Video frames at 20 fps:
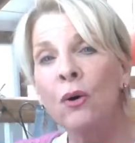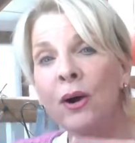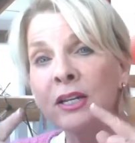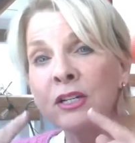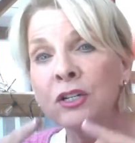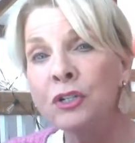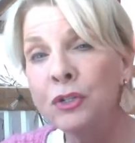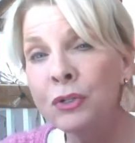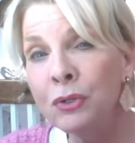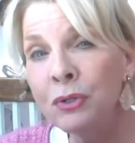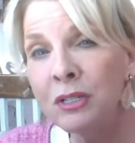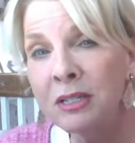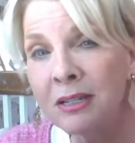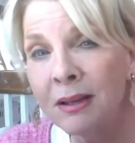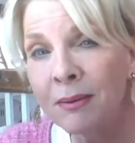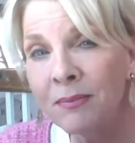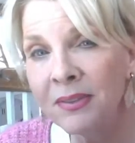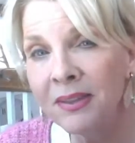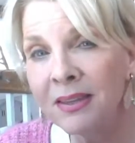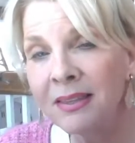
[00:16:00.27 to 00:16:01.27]
and do
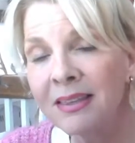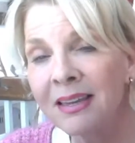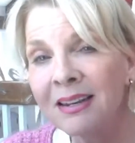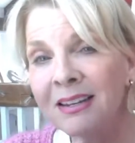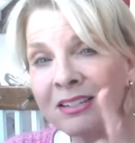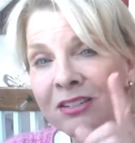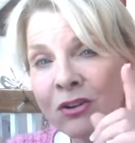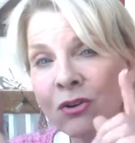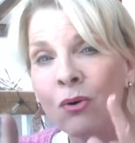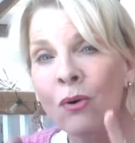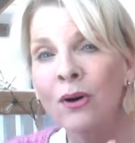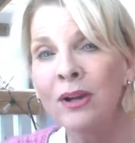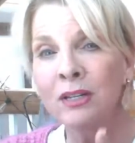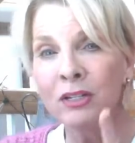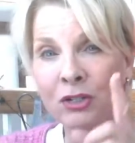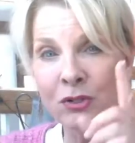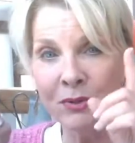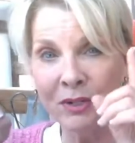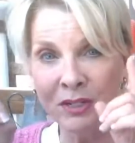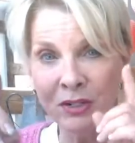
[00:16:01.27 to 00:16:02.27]
something that is going
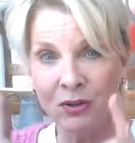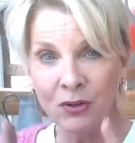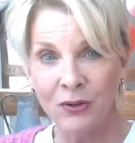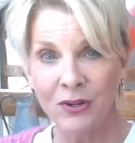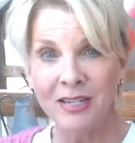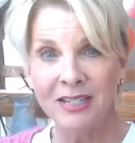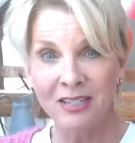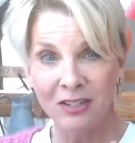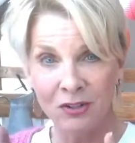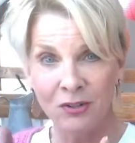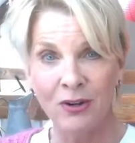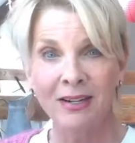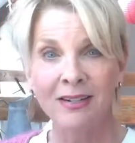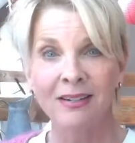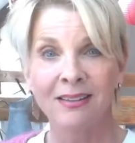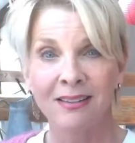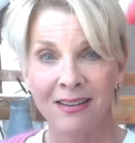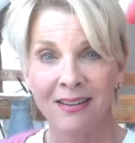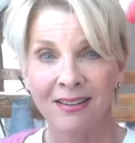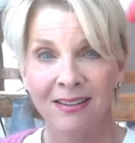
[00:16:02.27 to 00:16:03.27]
to increase
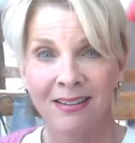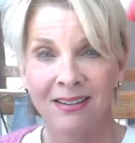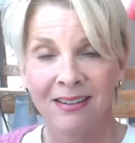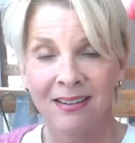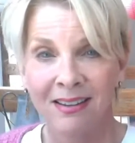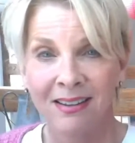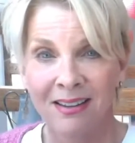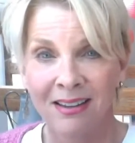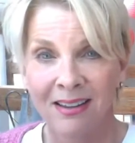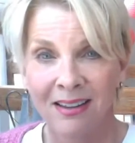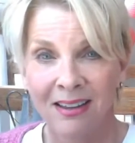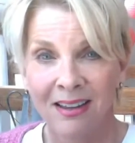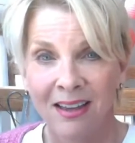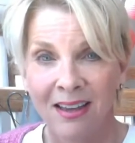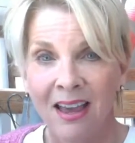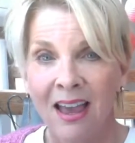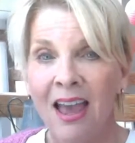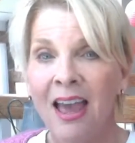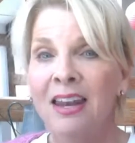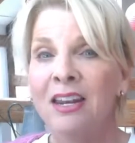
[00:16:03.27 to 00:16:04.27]
adrenaline
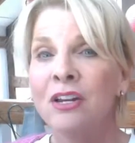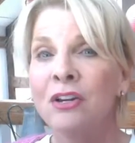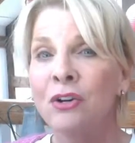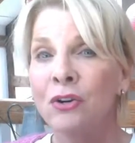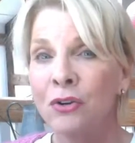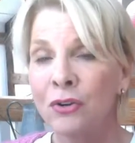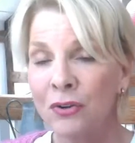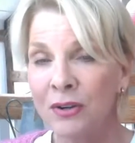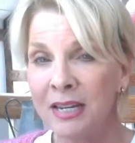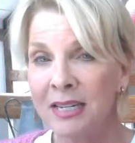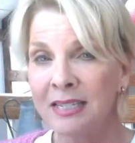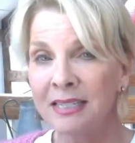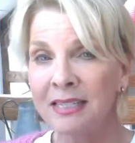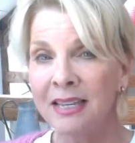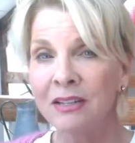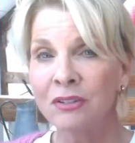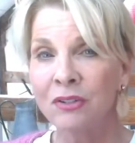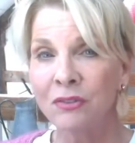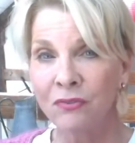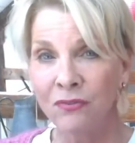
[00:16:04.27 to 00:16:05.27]
and increase
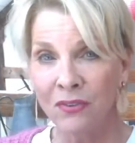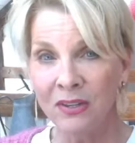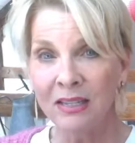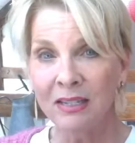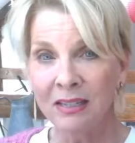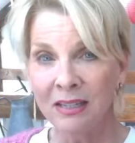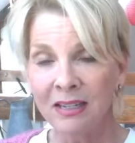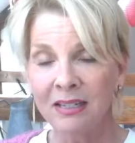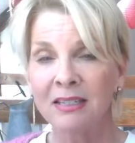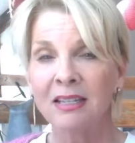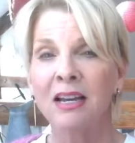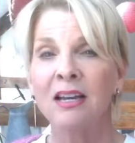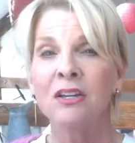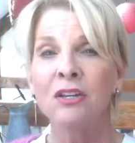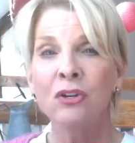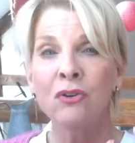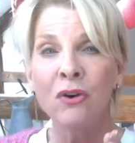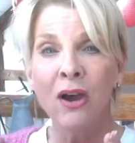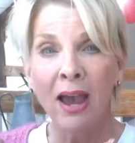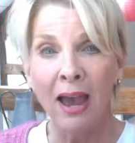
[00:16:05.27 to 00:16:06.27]
those feelings that
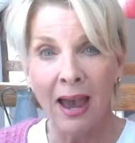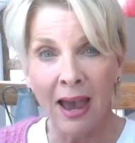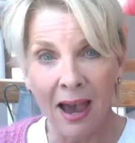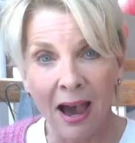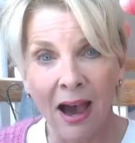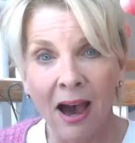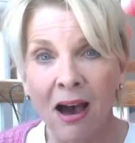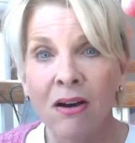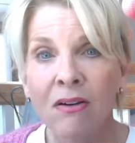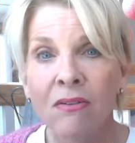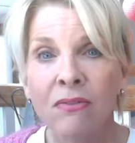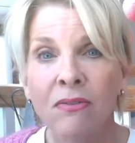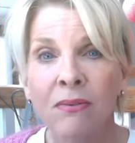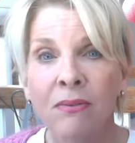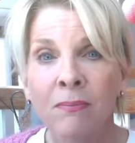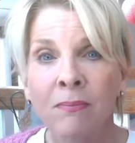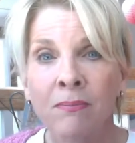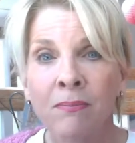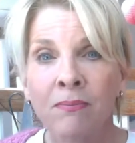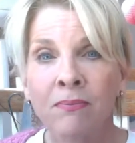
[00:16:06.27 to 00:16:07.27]
you have
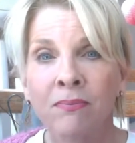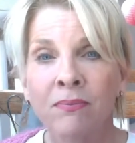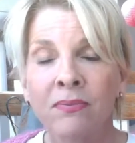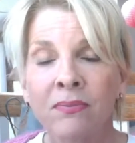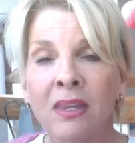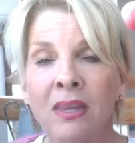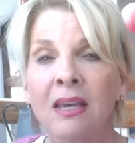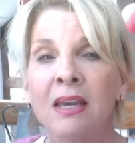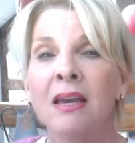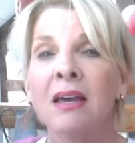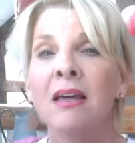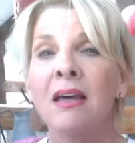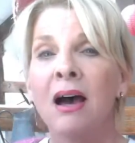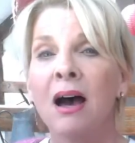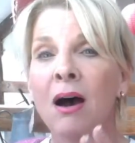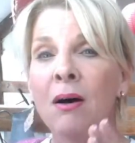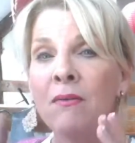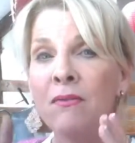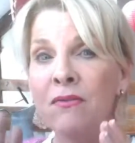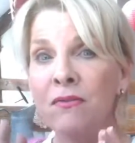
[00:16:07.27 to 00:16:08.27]

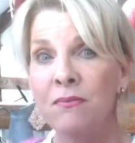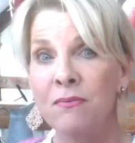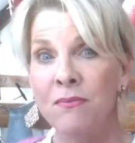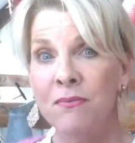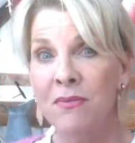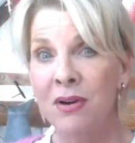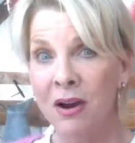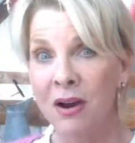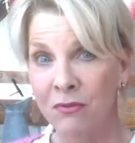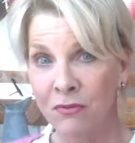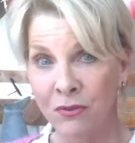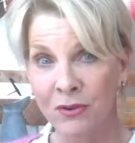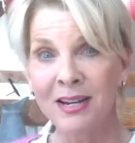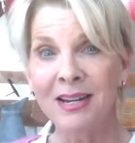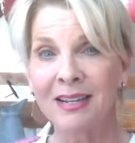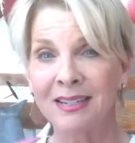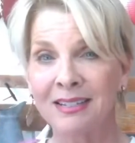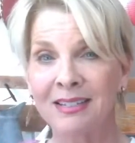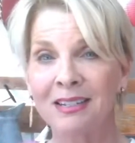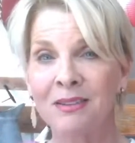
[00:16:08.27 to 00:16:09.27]
of
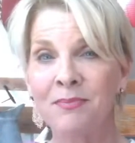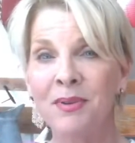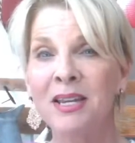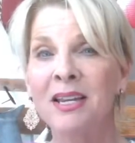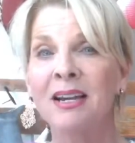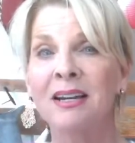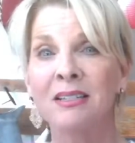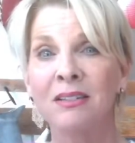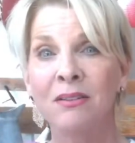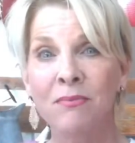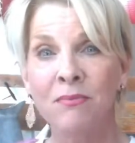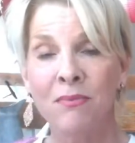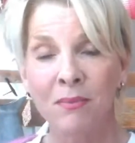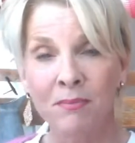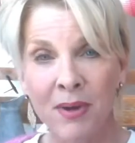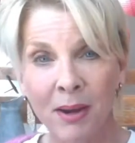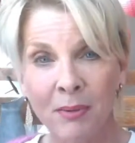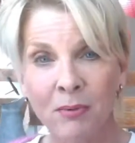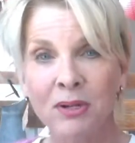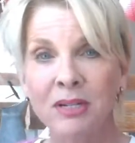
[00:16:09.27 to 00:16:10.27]
risk because of
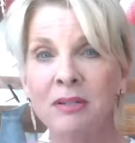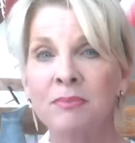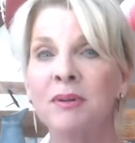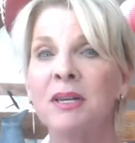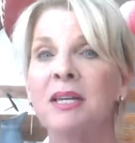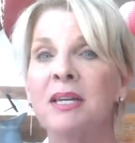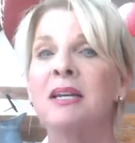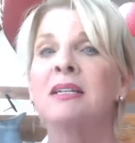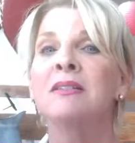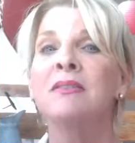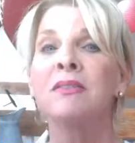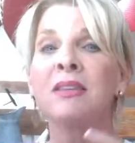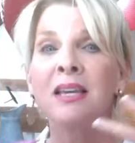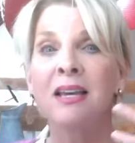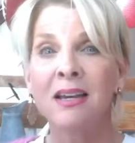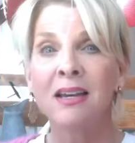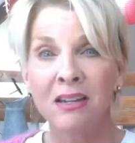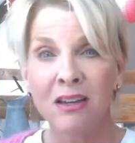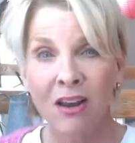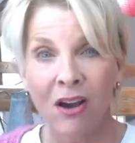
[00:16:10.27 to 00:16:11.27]
memories, because of the
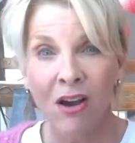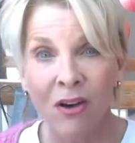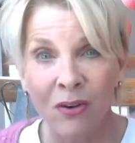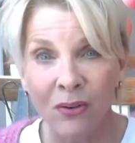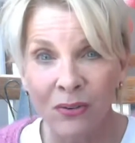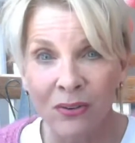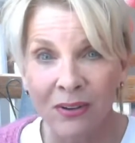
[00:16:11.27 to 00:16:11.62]
unknown.